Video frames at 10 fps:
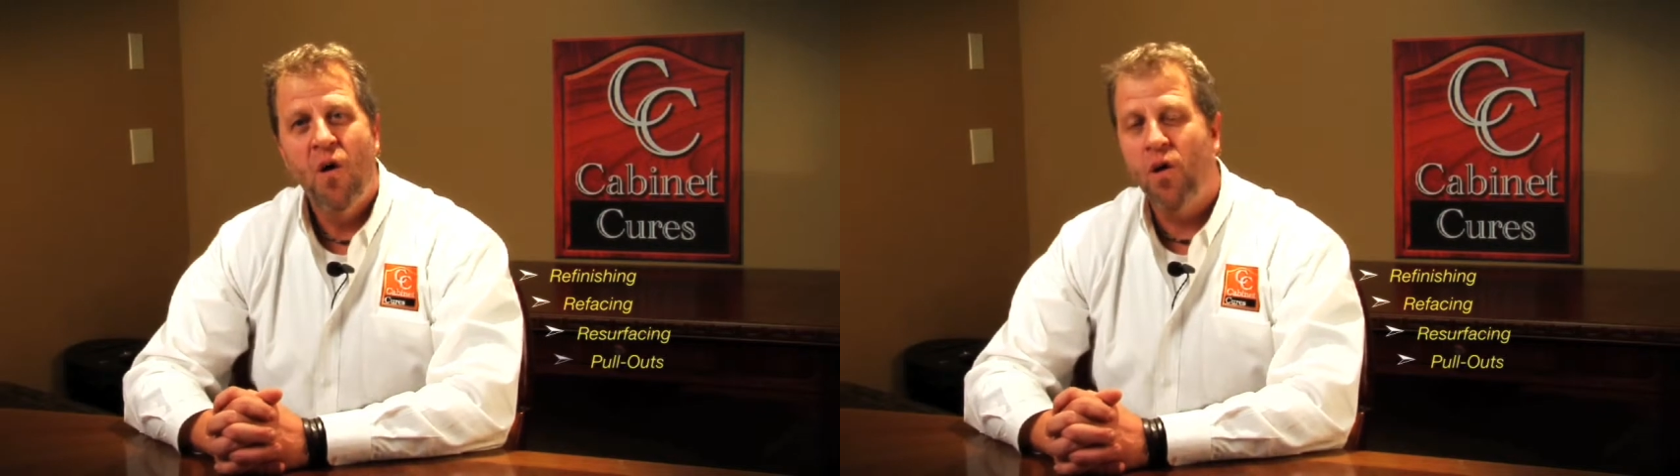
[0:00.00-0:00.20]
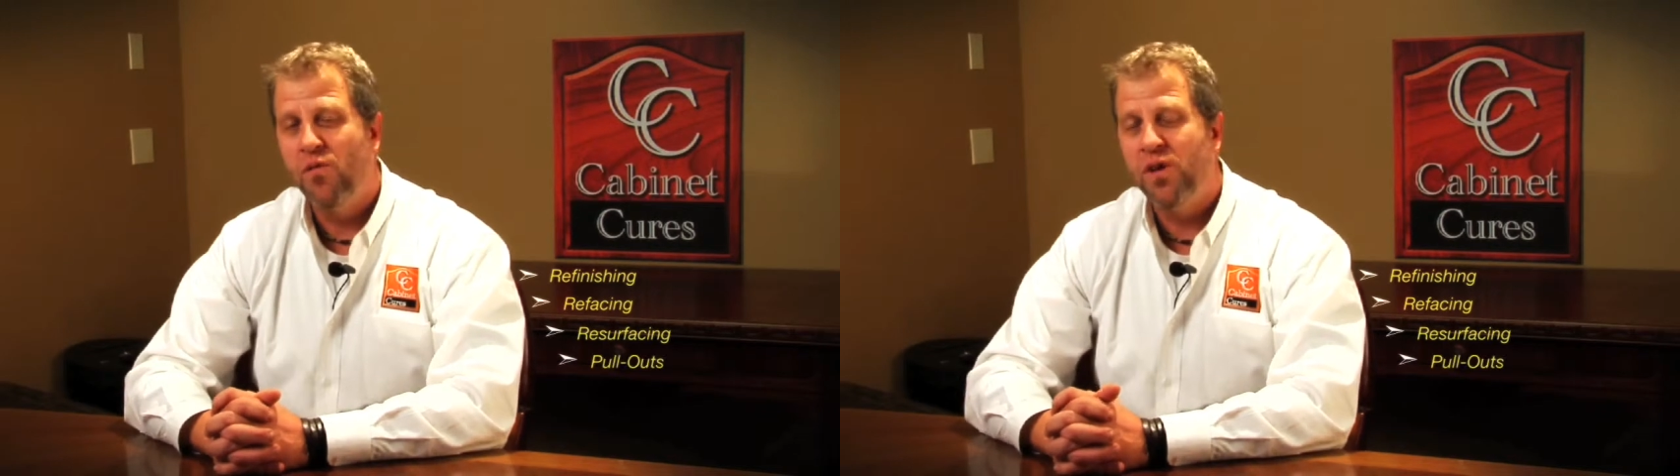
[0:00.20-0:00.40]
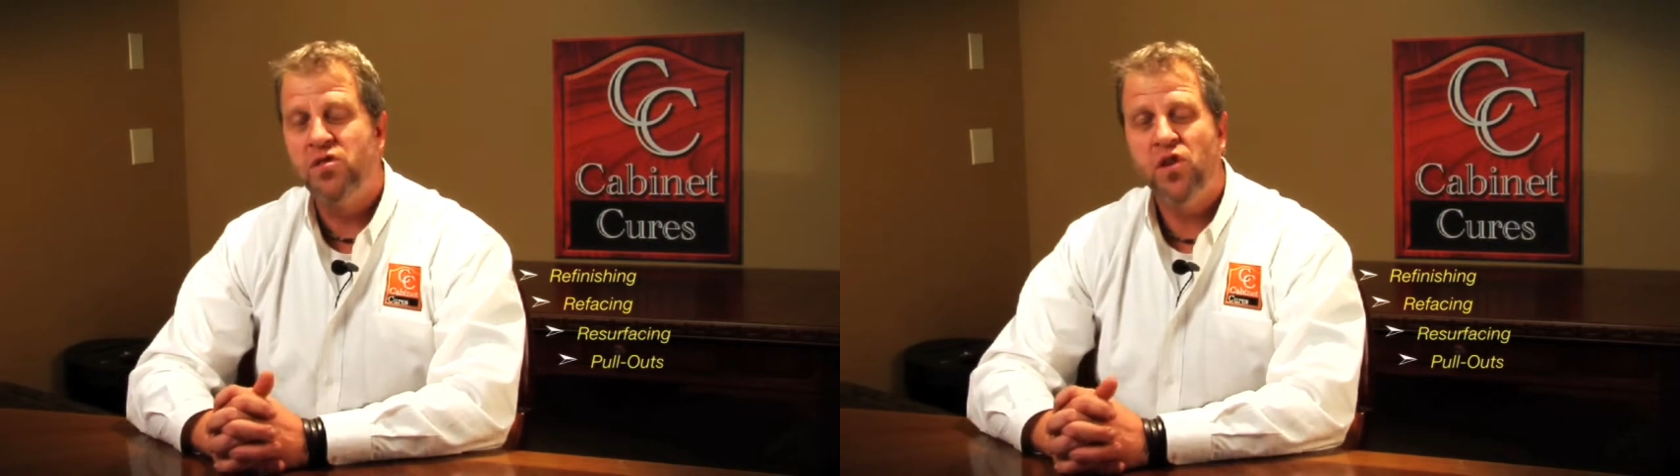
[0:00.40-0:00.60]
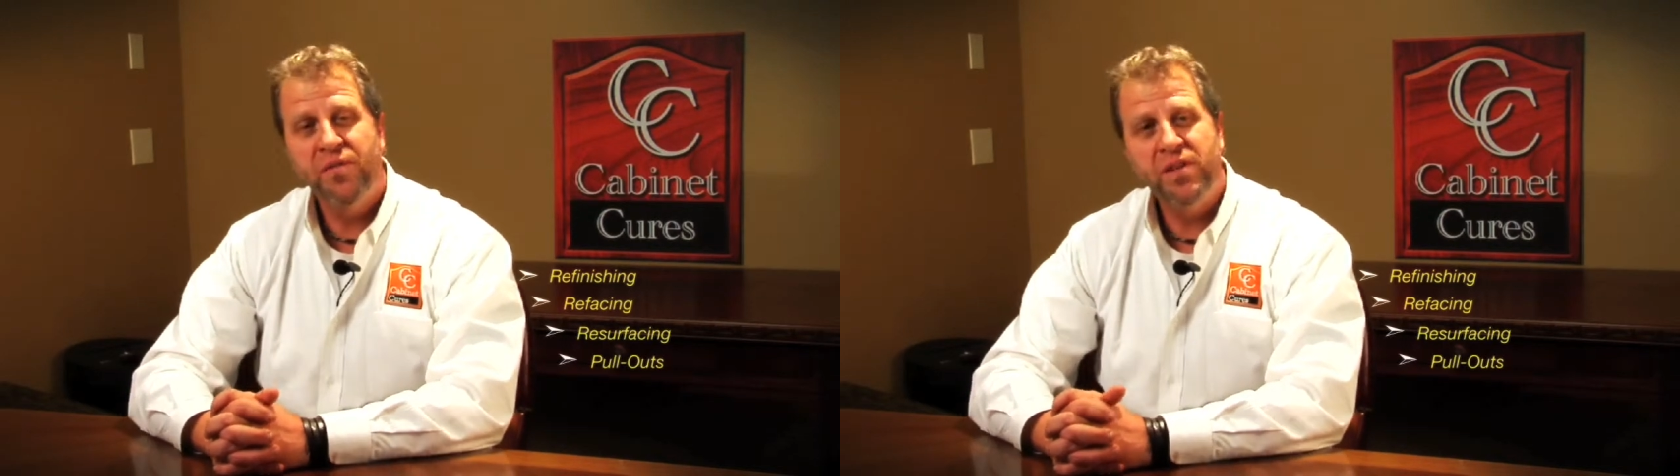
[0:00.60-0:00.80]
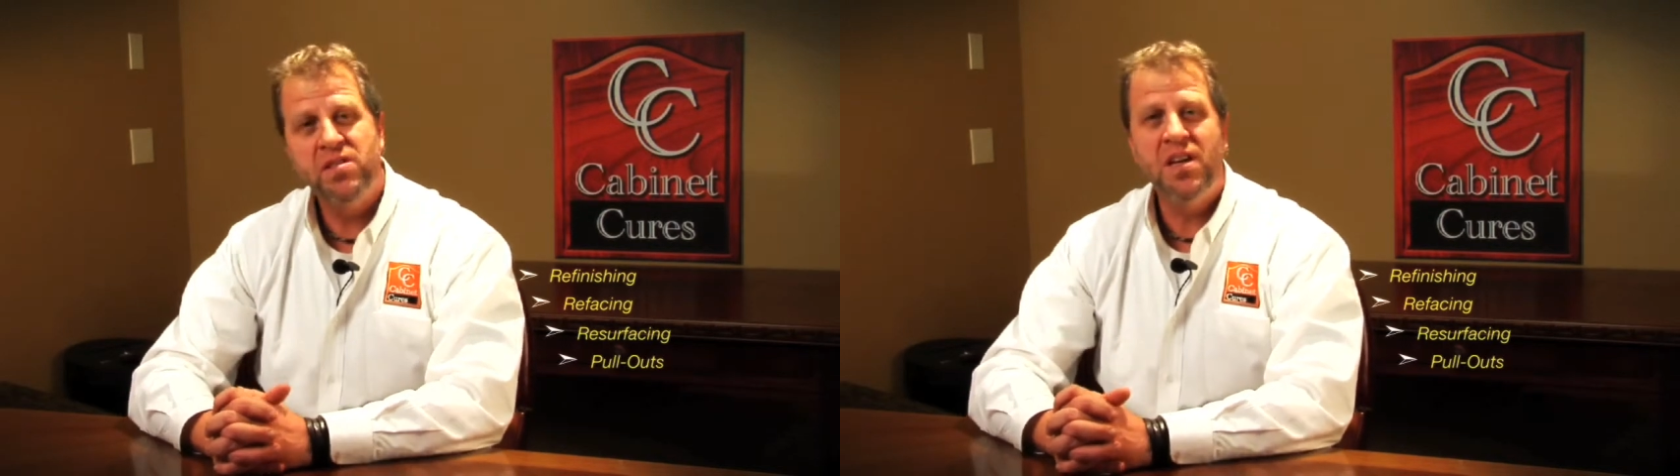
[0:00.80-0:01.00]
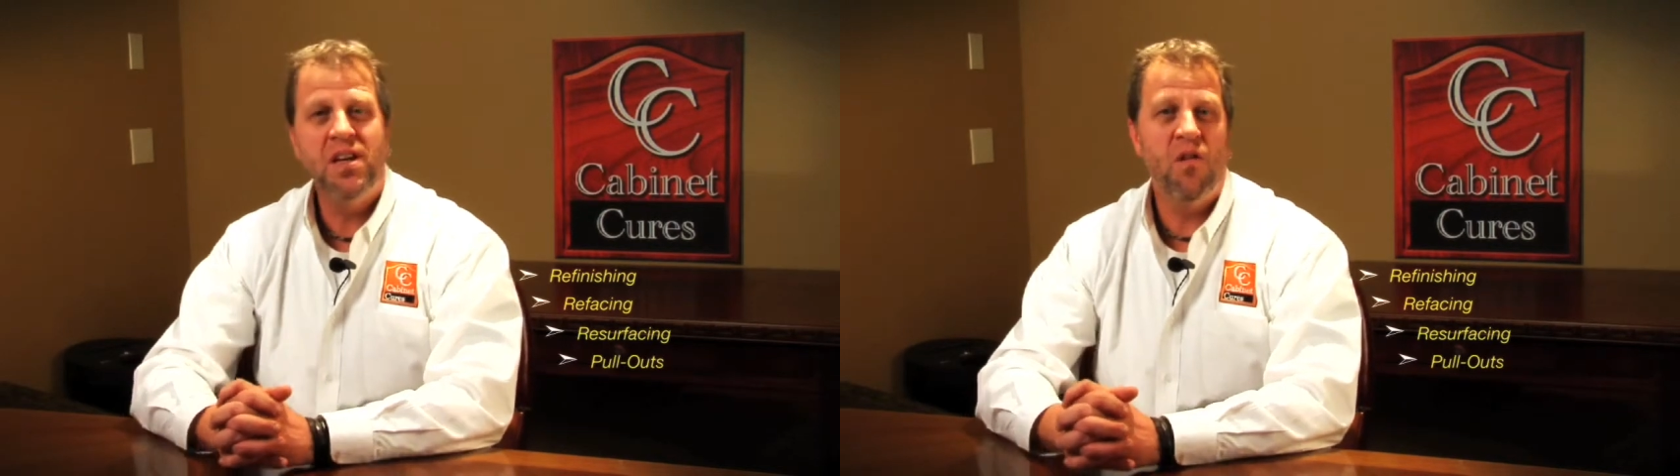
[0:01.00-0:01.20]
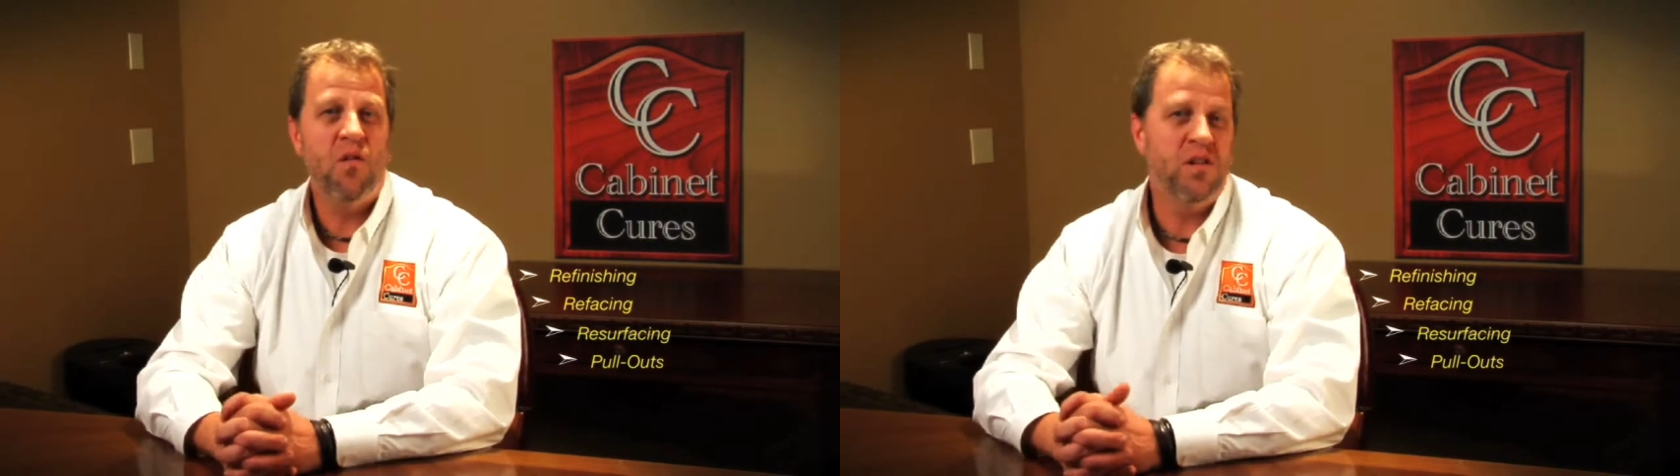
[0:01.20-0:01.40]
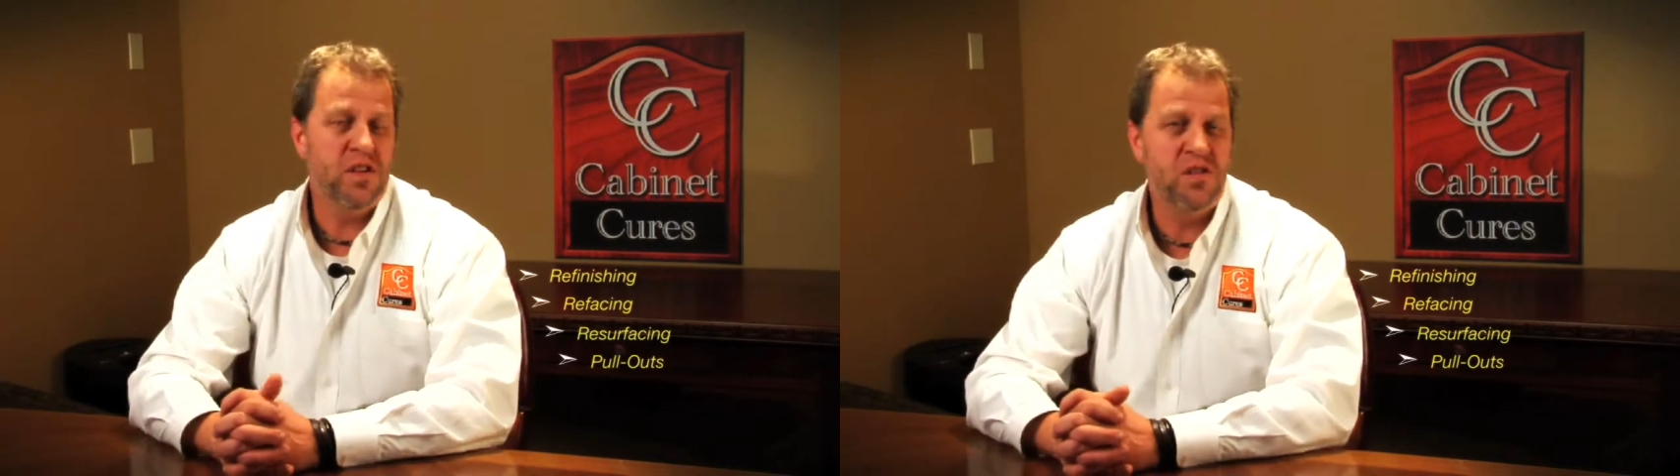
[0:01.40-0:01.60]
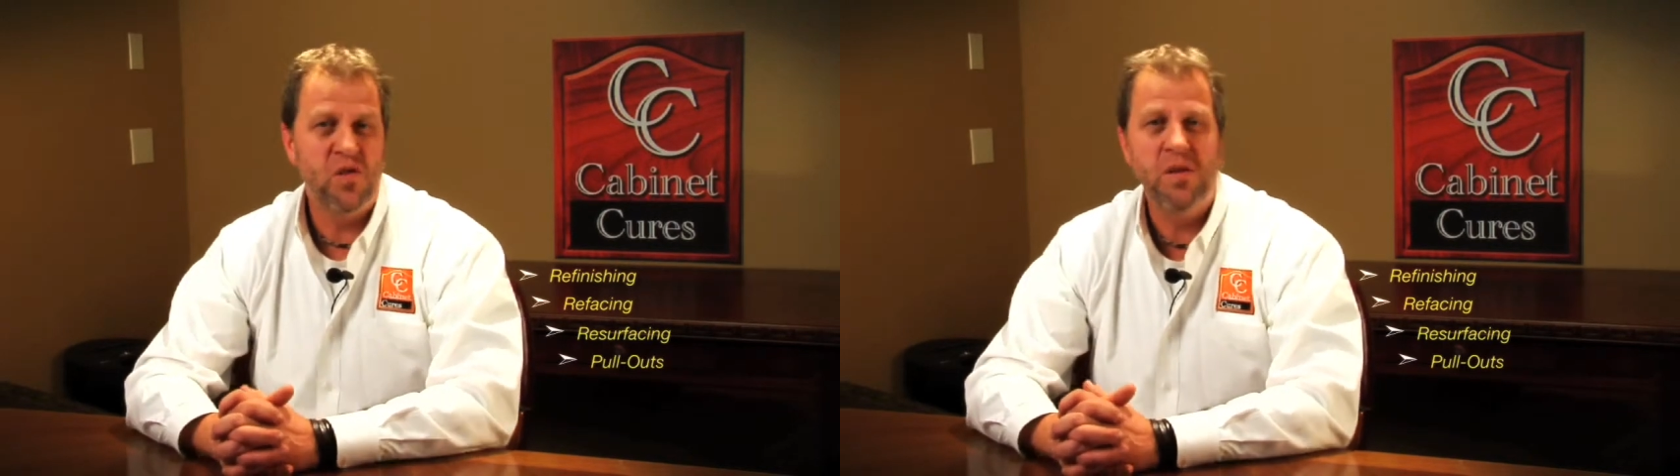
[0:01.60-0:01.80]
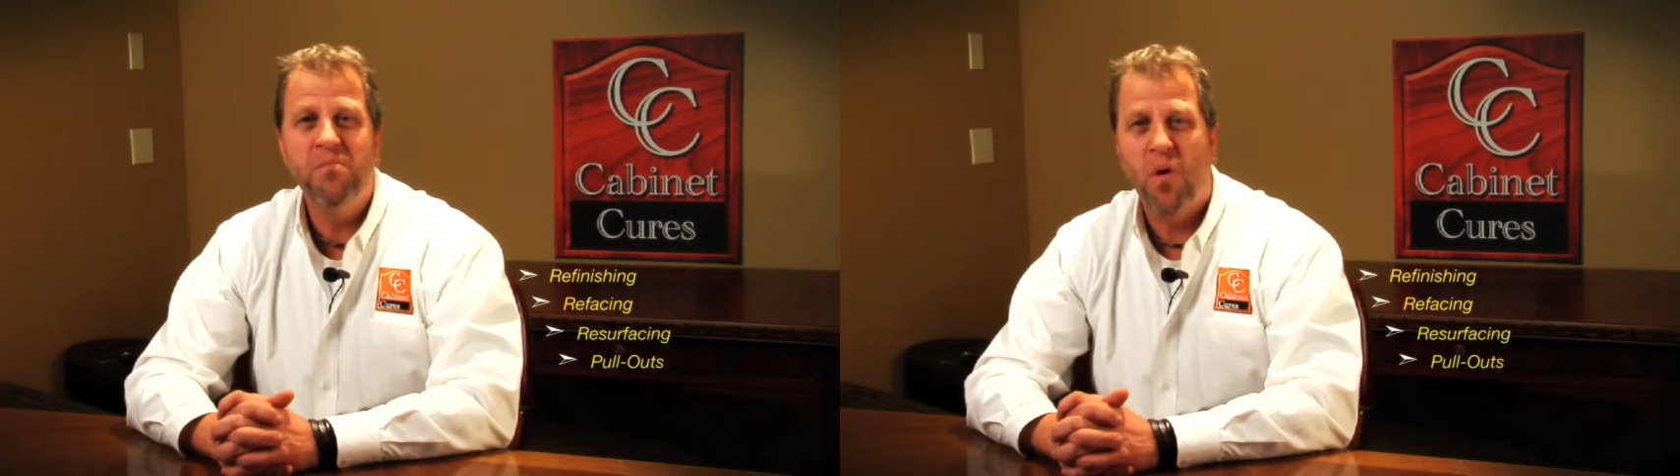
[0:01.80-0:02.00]
or resurfacing or just
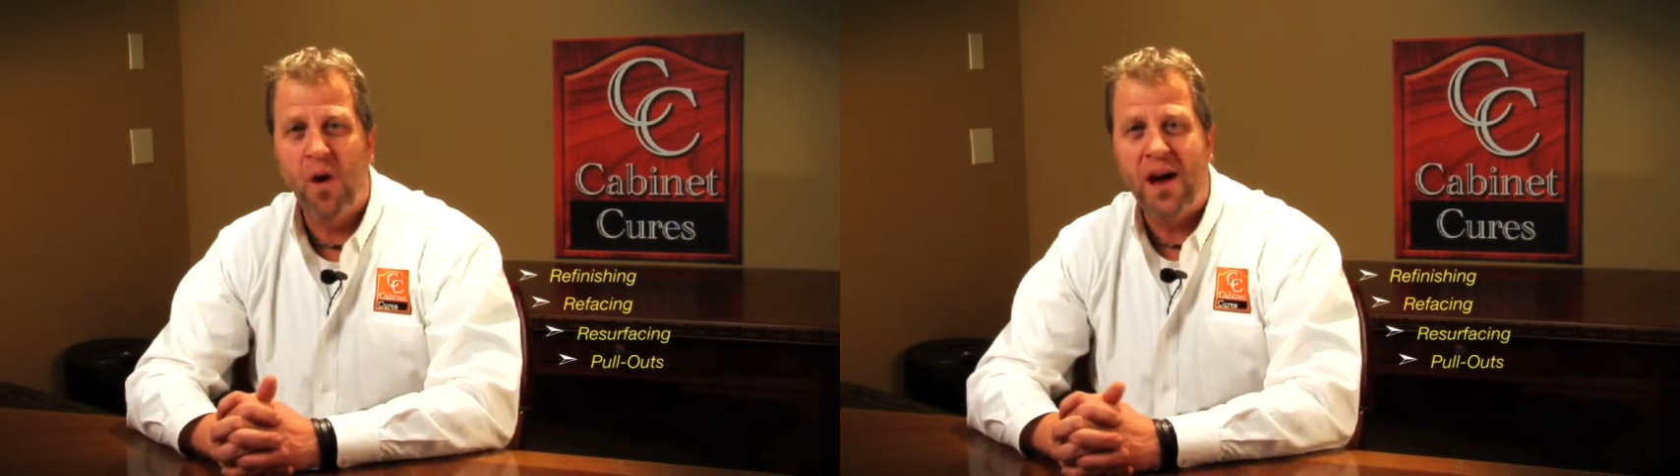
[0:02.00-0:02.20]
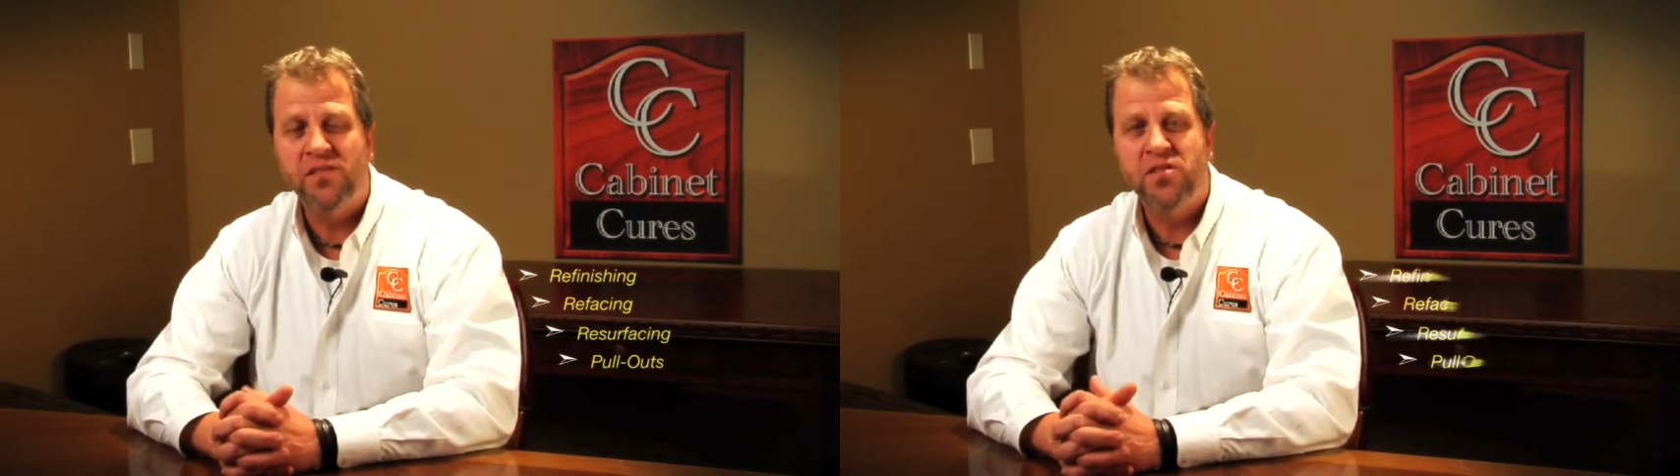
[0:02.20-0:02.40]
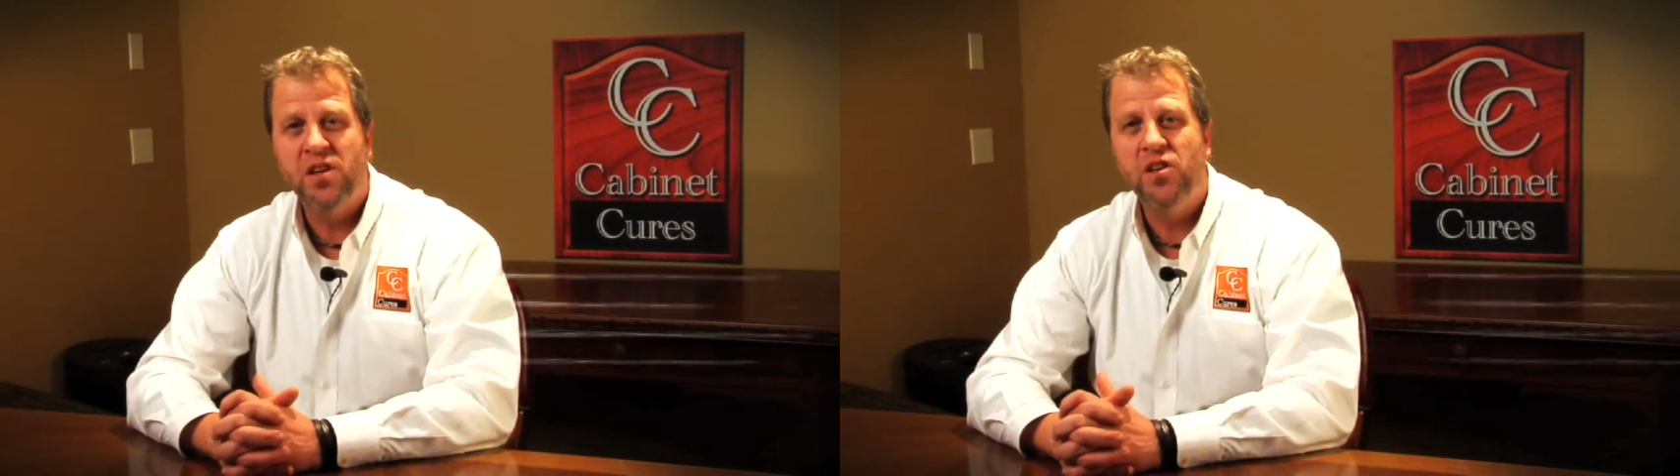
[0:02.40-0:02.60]
doing pullouts.